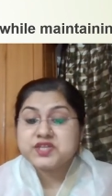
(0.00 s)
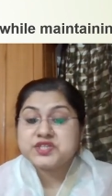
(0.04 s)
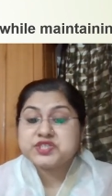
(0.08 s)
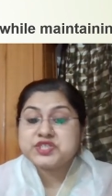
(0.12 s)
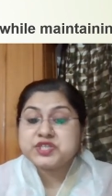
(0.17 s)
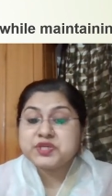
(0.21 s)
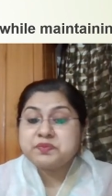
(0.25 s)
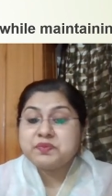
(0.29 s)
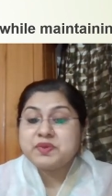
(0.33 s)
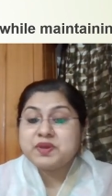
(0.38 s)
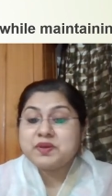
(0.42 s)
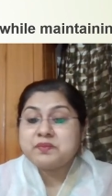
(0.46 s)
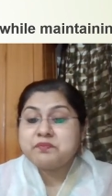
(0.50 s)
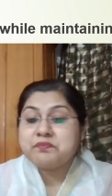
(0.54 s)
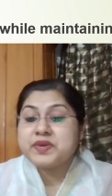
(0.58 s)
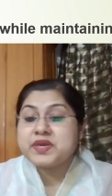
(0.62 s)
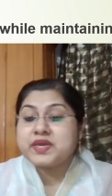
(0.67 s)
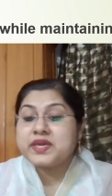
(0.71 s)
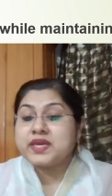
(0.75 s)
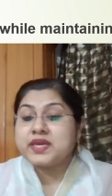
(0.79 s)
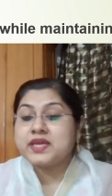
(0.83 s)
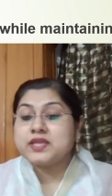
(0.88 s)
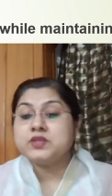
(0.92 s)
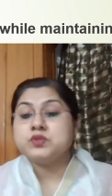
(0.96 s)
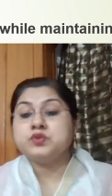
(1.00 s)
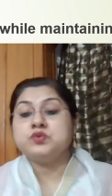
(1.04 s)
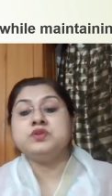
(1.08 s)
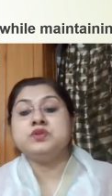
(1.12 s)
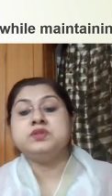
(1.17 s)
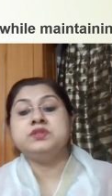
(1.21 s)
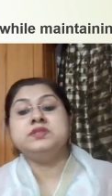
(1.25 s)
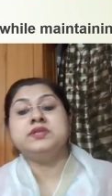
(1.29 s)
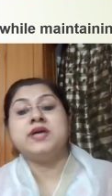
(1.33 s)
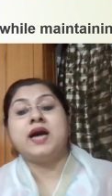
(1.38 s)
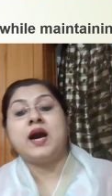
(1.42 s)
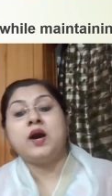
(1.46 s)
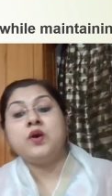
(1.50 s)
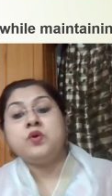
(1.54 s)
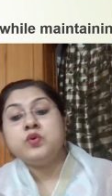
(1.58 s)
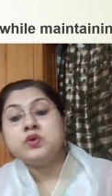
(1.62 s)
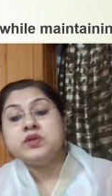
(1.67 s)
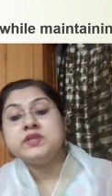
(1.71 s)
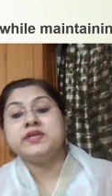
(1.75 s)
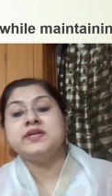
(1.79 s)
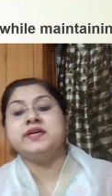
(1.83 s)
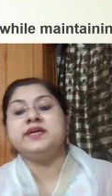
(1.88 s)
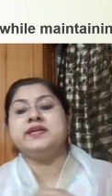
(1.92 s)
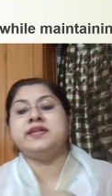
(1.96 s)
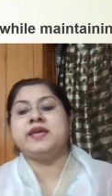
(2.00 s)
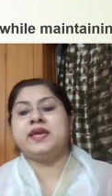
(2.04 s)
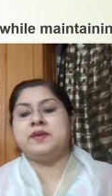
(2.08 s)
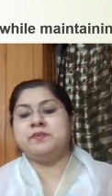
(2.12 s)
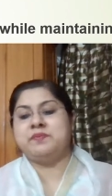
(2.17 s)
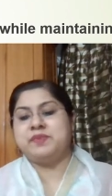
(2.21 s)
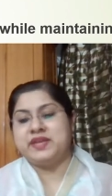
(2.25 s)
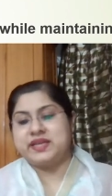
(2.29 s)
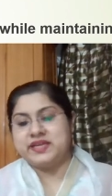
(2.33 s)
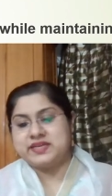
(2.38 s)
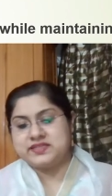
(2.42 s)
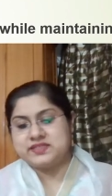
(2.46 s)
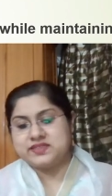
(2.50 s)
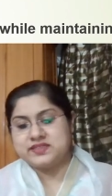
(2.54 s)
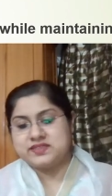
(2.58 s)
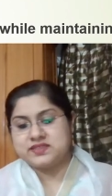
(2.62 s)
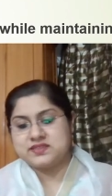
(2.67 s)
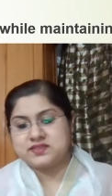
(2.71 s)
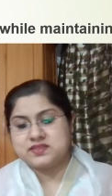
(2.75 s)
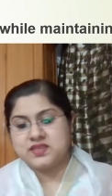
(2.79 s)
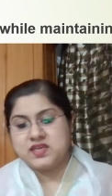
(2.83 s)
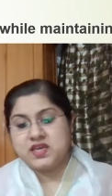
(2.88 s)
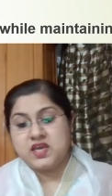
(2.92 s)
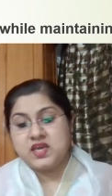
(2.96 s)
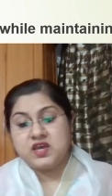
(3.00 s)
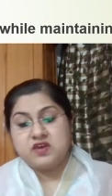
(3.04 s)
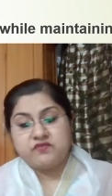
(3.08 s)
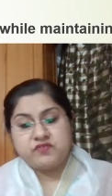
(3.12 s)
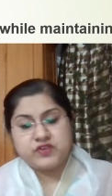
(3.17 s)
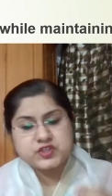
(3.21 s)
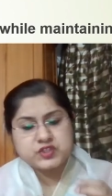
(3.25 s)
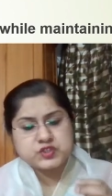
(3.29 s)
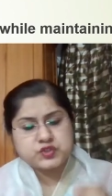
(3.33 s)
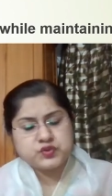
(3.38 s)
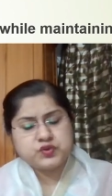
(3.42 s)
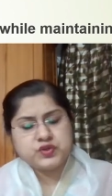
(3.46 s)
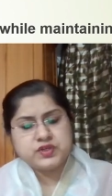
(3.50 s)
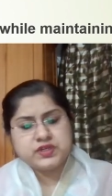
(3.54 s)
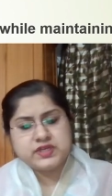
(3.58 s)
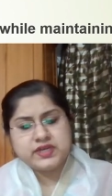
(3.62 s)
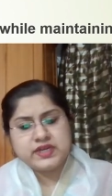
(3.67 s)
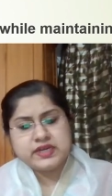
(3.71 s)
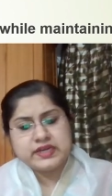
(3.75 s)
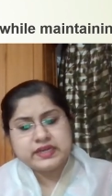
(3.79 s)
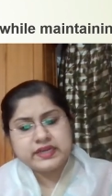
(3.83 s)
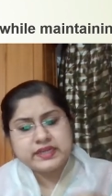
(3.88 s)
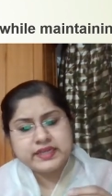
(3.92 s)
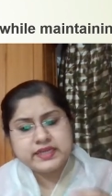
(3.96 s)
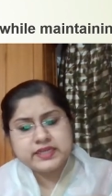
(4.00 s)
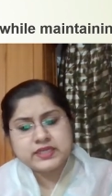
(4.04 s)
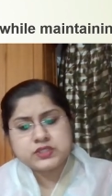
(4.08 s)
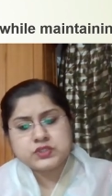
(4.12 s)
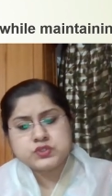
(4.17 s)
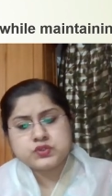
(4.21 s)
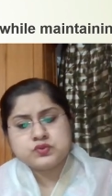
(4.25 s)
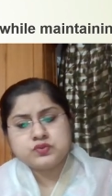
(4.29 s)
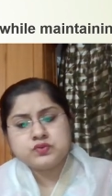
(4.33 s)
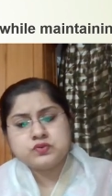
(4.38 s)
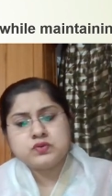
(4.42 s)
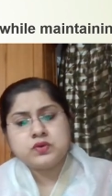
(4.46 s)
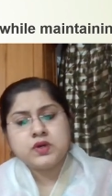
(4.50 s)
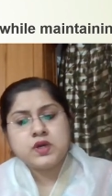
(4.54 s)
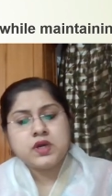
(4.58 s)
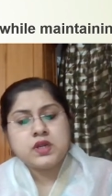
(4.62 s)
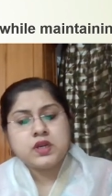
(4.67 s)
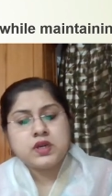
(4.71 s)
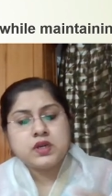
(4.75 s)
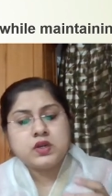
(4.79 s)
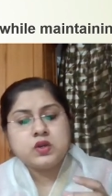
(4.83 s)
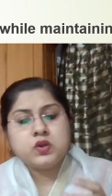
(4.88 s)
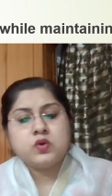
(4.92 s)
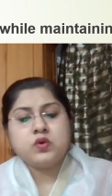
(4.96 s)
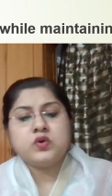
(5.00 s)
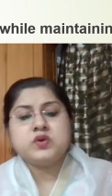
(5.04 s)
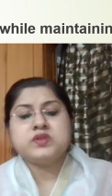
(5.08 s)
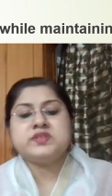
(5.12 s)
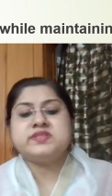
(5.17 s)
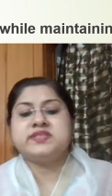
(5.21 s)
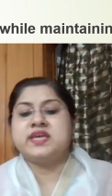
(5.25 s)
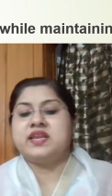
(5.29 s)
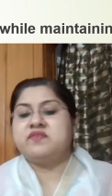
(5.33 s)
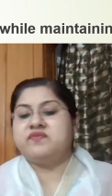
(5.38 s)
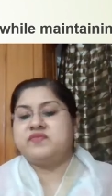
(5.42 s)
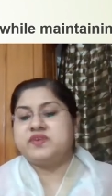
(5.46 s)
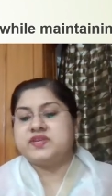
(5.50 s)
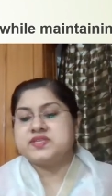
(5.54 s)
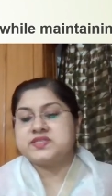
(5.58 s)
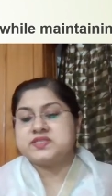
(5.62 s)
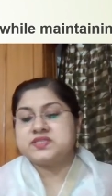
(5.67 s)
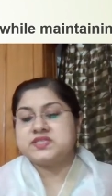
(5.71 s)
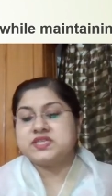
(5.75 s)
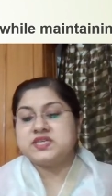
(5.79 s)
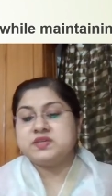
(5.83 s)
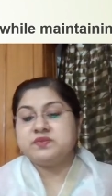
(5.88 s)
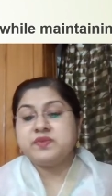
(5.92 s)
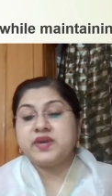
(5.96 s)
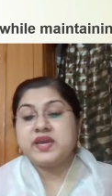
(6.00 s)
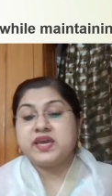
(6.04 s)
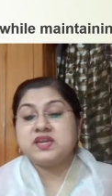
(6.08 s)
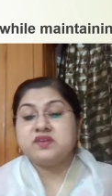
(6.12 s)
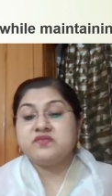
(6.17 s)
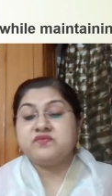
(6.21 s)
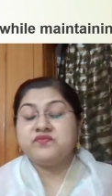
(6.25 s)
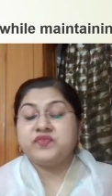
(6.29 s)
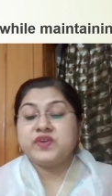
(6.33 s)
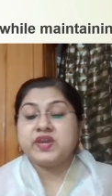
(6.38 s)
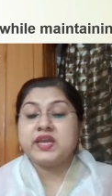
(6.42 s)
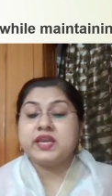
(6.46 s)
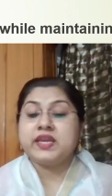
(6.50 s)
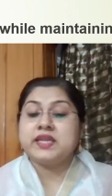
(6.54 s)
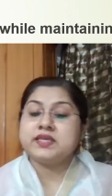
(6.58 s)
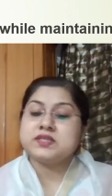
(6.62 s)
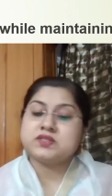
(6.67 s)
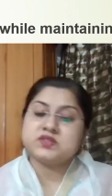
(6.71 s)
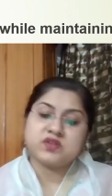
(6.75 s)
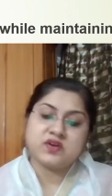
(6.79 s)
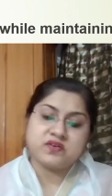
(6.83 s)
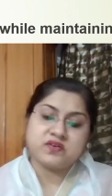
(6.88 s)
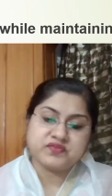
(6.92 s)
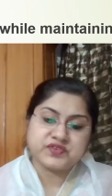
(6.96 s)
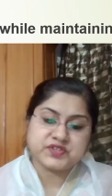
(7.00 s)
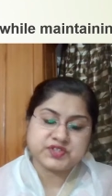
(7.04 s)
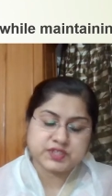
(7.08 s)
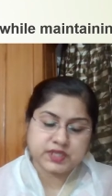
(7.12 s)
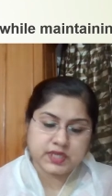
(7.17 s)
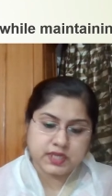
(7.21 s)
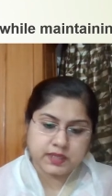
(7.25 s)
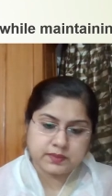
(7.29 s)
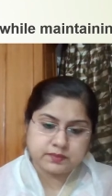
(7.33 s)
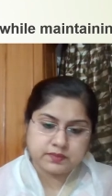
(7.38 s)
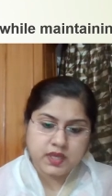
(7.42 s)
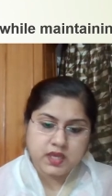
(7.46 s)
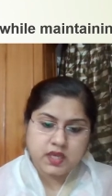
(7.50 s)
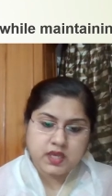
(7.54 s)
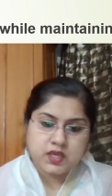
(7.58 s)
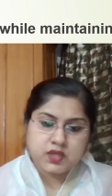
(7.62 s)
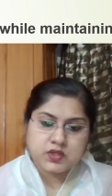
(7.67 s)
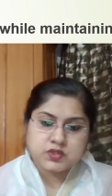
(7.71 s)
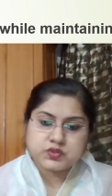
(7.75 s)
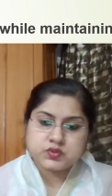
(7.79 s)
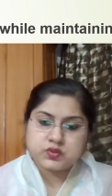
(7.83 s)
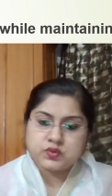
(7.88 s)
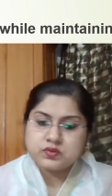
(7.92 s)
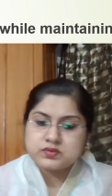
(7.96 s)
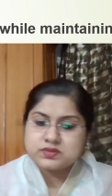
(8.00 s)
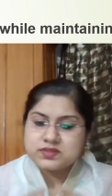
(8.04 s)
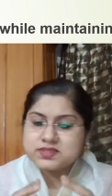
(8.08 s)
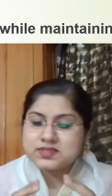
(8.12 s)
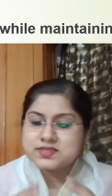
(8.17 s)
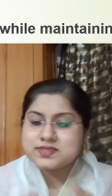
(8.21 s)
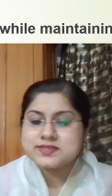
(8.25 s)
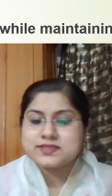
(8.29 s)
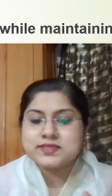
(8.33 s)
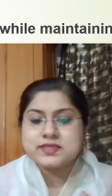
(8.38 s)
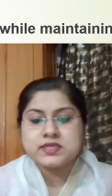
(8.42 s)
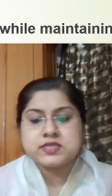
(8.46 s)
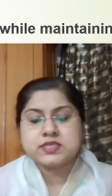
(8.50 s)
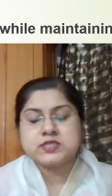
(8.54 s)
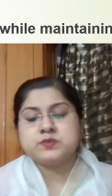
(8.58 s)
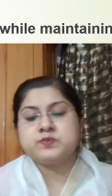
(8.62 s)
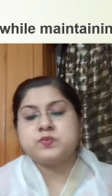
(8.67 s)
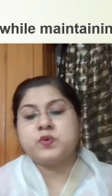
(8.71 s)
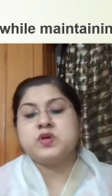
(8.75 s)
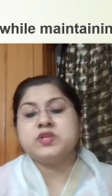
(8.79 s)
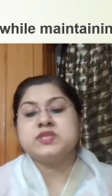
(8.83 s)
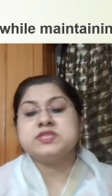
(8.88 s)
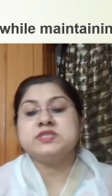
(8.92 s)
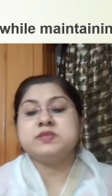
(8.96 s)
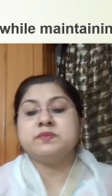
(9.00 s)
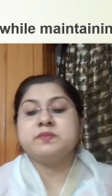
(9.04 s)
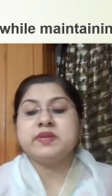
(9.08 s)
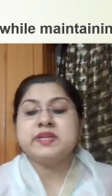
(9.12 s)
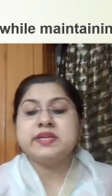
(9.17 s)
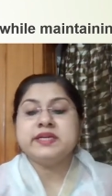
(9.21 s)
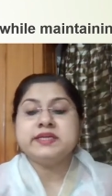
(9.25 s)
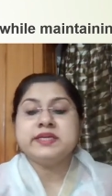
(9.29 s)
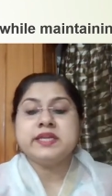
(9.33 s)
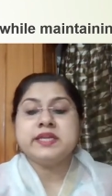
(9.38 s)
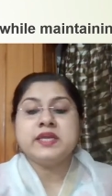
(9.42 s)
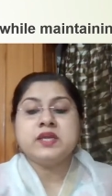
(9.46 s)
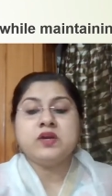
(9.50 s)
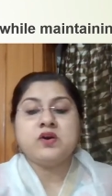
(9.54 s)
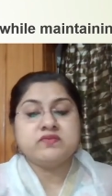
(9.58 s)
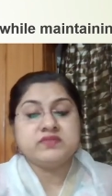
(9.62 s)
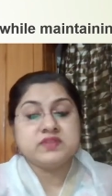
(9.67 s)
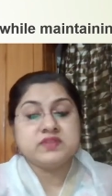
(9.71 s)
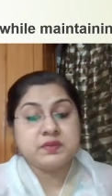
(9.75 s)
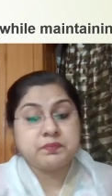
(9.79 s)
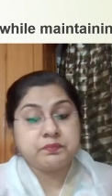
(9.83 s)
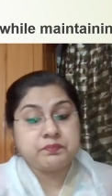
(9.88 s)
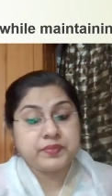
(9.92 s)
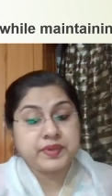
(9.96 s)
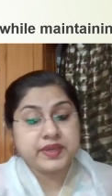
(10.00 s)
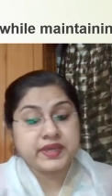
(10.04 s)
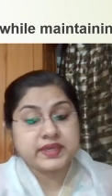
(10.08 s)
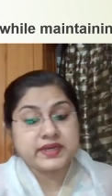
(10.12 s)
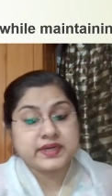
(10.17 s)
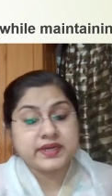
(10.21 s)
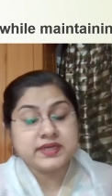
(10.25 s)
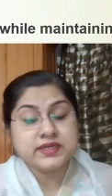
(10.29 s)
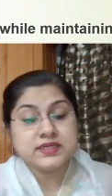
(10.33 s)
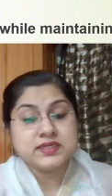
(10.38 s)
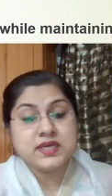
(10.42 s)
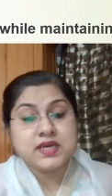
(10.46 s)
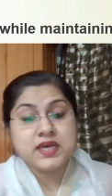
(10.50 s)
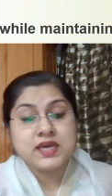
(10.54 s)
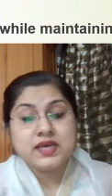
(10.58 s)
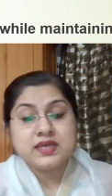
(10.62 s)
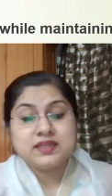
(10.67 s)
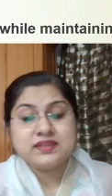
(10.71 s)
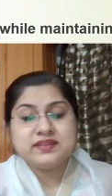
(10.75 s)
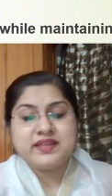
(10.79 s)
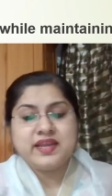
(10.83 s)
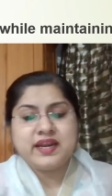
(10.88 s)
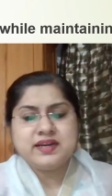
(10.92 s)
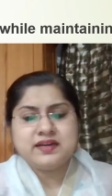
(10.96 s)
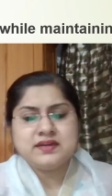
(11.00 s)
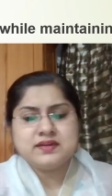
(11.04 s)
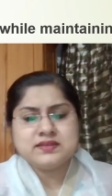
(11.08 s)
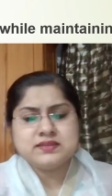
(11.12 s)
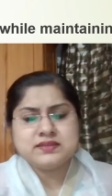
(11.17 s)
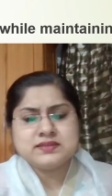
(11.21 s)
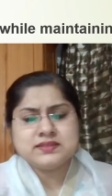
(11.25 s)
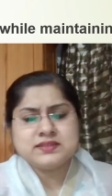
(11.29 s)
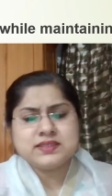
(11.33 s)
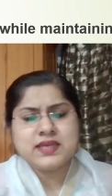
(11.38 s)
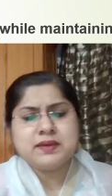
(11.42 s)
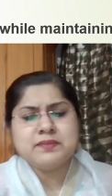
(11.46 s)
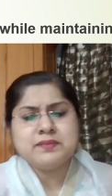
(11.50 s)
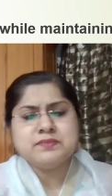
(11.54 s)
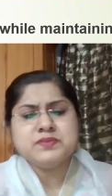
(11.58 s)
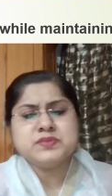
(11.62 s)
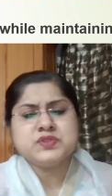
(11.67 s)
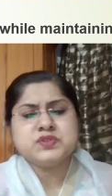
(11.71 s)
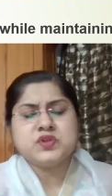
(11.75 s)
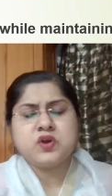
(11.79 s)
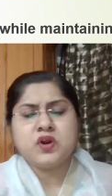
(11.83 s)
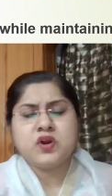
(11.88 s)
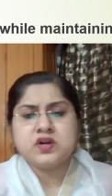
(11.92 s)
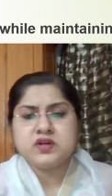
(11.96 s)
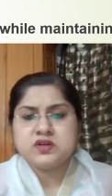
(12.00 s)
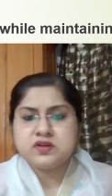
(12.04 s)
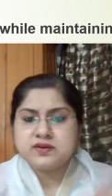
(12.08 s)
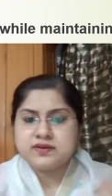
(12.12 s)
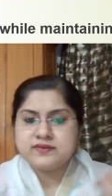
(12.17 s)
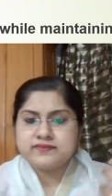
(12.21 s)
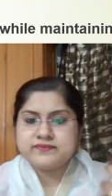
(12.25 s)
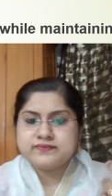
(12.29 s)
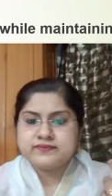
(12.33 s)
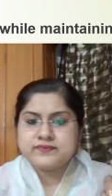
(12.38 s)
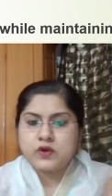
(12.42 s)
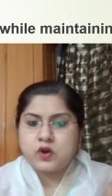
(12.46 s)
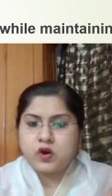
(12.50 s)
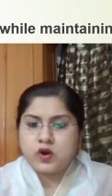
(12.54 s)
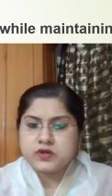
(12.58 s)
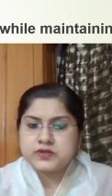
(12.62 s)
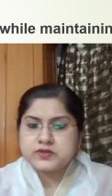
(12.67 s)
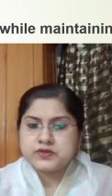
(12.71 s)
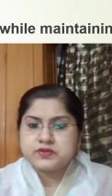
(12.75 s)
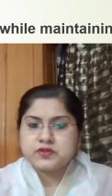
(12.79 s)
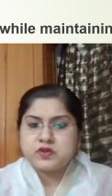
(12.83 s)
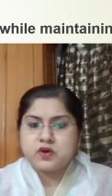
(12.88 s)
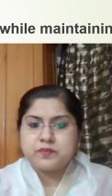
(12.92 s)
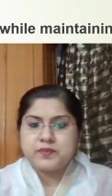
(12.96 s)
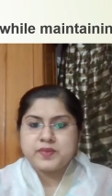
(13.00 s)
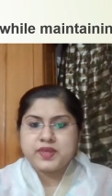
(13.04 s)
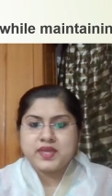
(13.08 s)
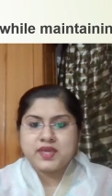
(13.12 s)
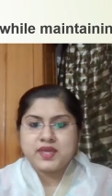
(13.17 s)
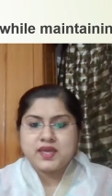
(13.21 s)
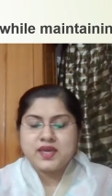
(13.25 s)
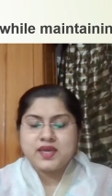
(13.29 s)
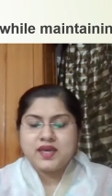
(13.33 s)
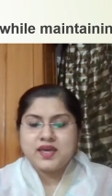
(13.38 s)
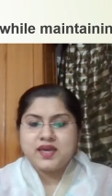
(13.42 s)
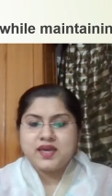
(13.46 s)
she may begin to doubt her abilities, which could lead to low self-esteem and feelings of shame. So this is the responsibility of the parent that some sort of autonomy